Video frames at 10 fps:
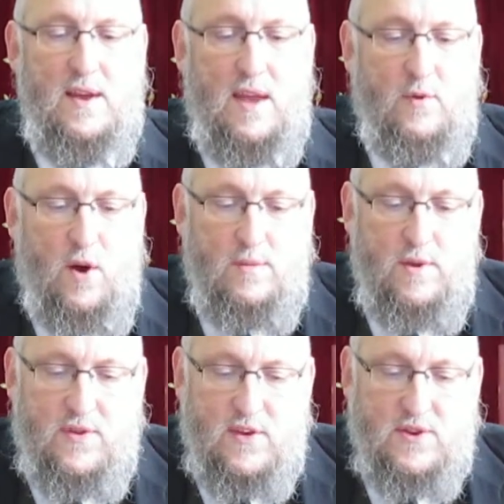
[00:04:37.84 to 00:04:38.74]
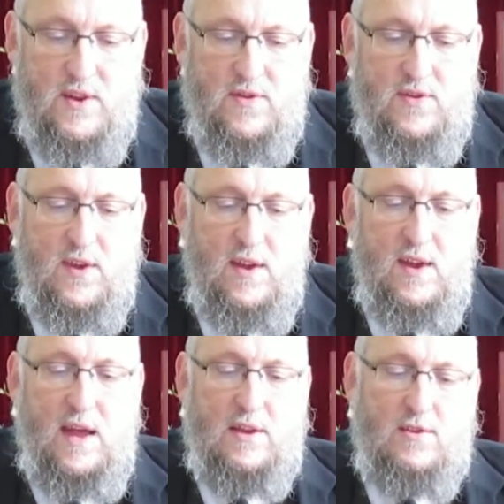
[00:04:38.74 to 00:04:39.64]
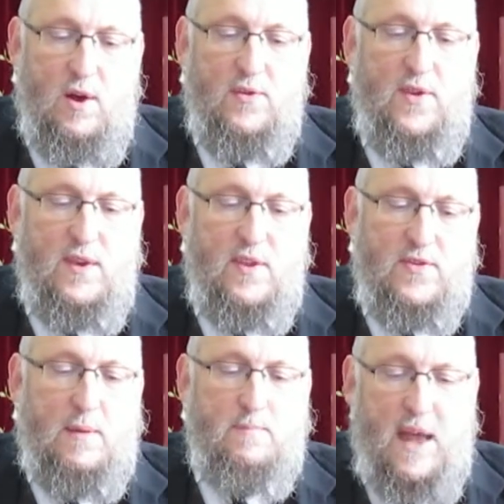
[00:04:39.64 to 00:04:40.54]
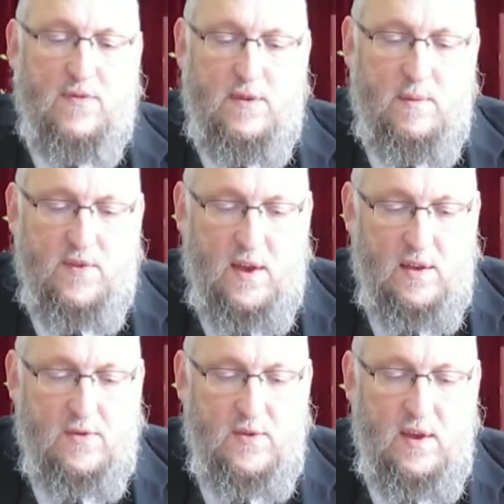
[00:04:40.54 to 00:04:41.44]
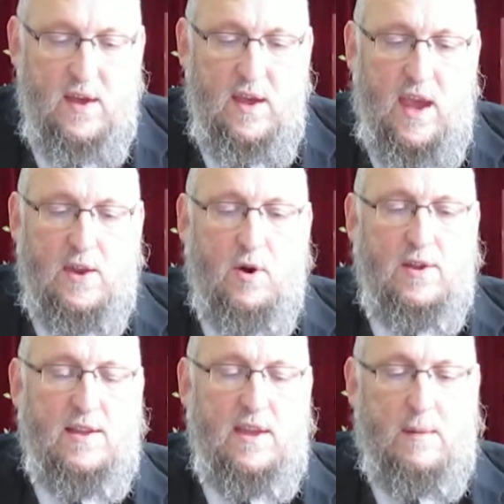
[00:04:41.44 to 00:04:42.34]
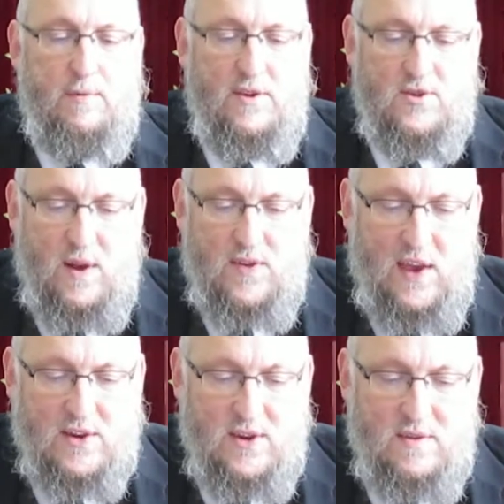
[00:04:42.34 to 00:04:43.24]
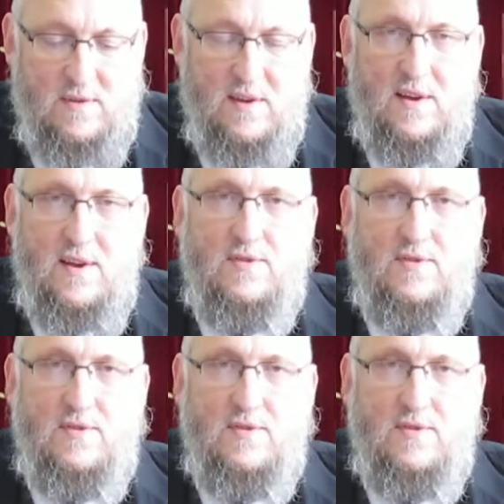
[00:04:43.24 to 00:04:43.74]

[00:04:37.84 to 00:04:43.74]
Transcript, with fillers: If all the musicians had chosen the same path for themselves and all ended up in the string section,